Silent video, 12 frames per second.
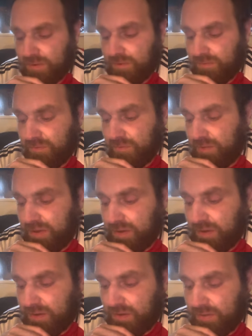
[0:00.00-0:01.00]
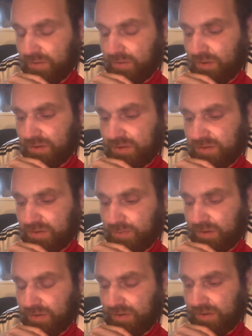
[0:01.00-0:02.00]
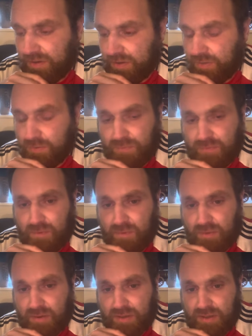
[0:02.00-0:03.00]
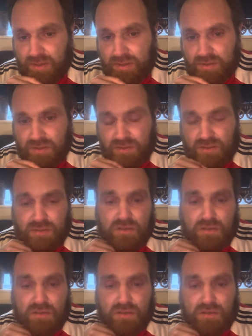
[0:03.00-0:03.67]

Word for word: For me, all I see Martinelli good for is